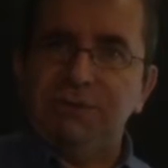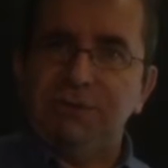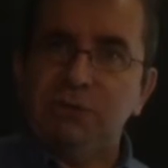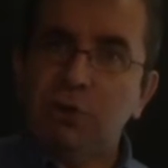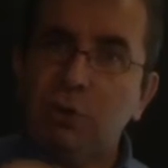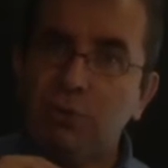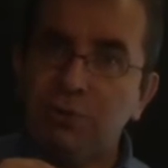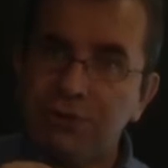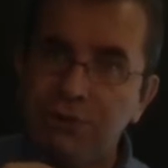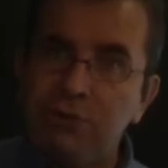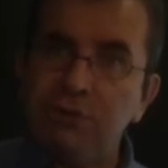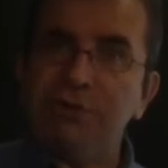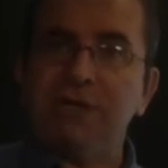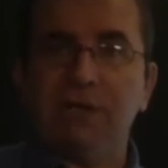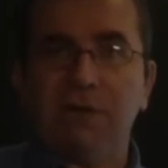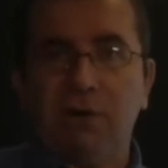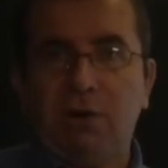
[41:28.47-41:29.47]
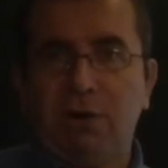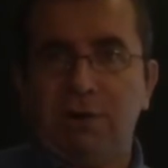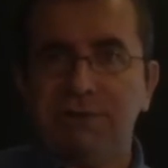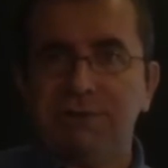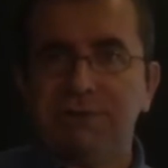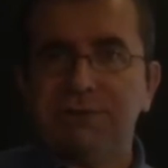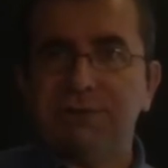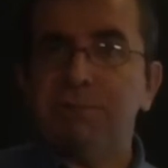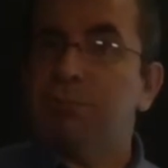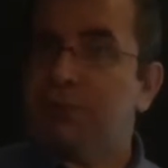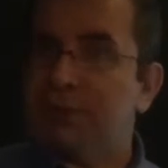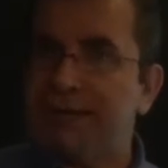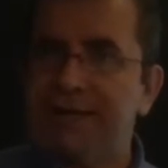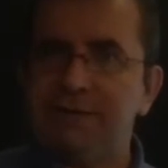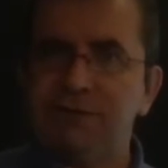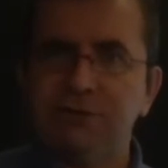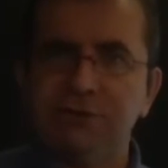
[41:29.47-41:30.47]
lower unit costs
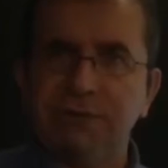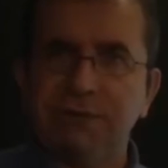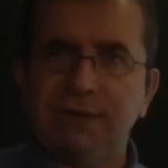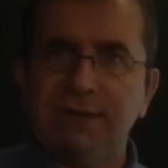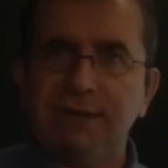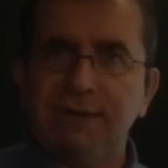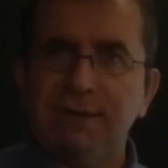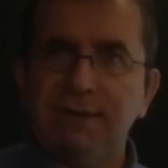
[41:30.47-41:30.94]
potentially.